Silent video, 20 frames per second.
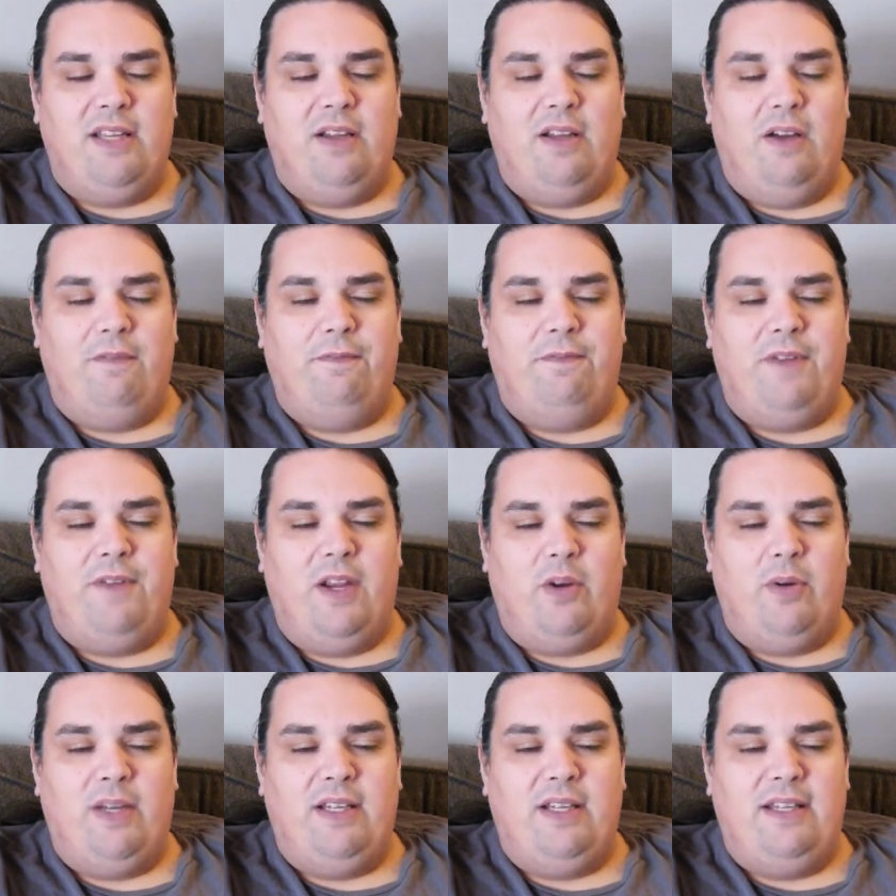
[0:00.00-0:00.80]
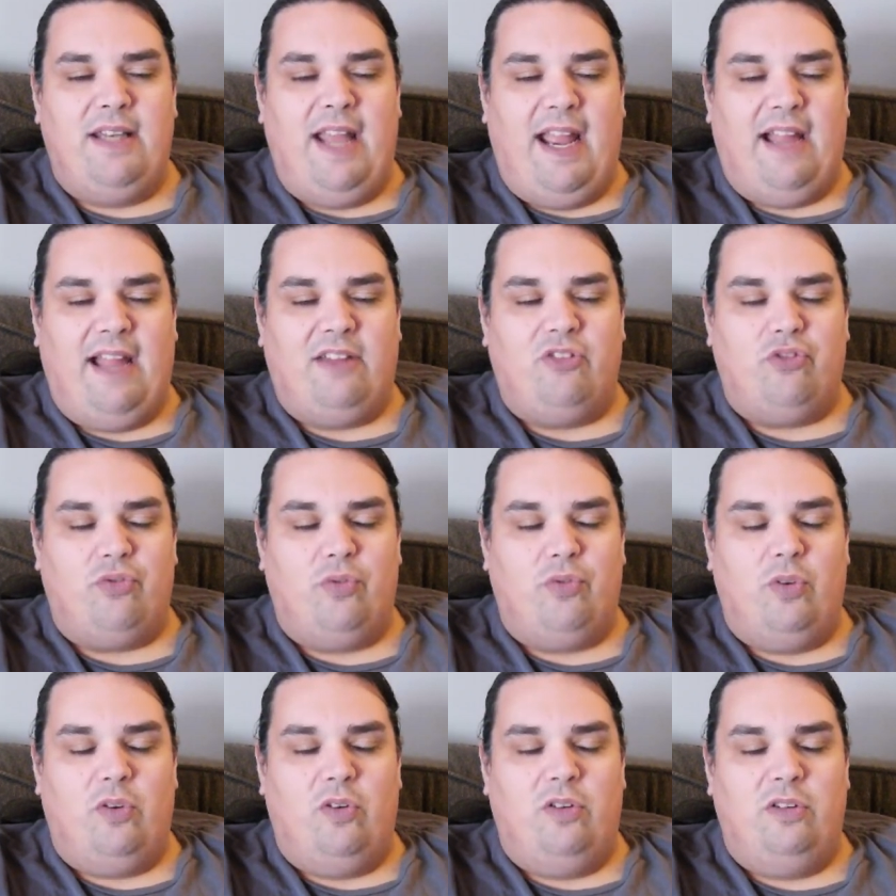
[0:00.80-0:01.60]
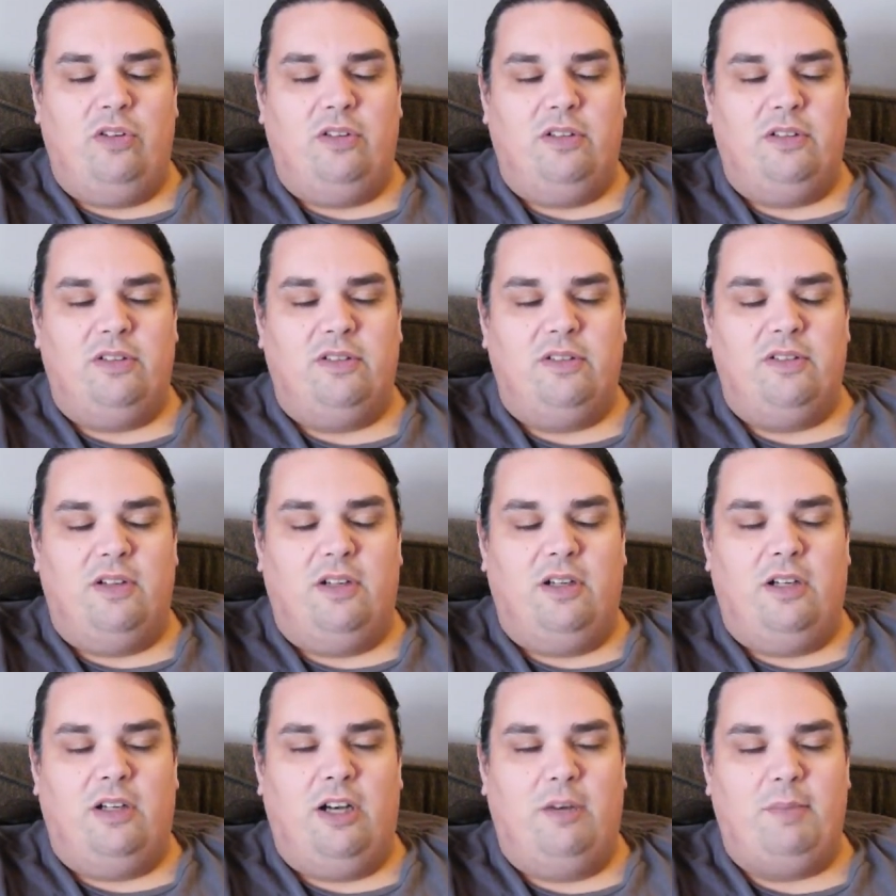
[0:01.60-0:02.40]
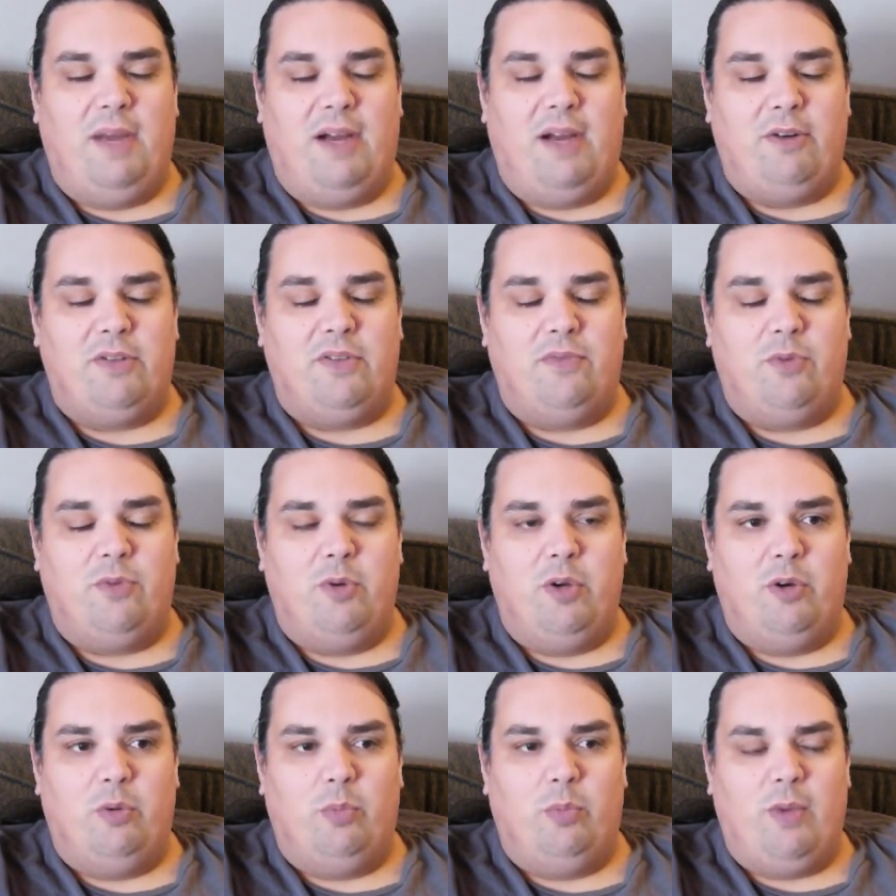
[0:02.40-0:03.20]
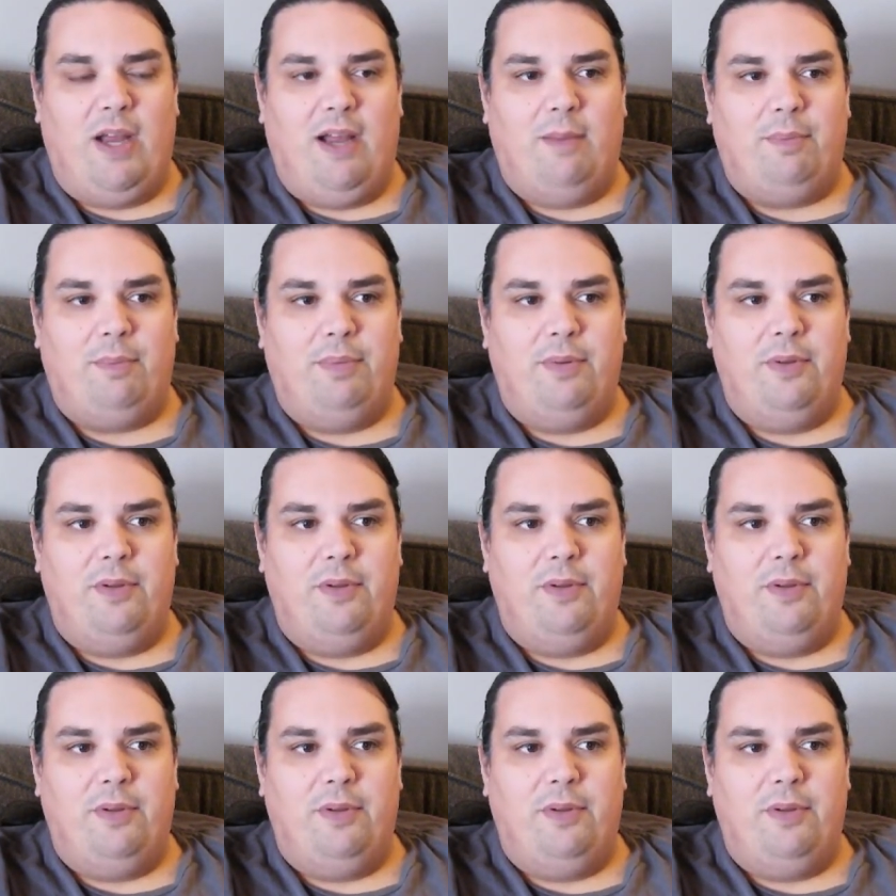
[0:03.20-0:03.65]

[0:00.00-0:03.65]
a very natural amount of queer rep.